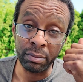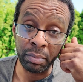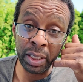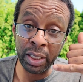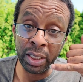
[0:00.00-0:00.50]

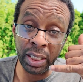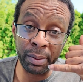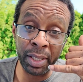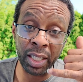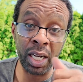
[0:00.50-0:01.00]
please
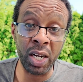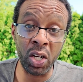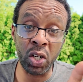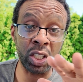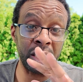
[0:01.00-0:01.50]
give me a
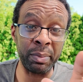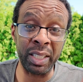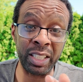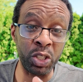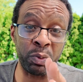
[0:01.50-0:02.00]
call,
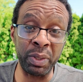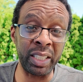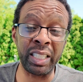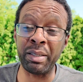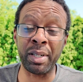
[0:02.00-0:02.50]
shoot
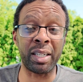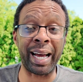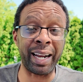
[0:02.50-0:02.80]
me an email.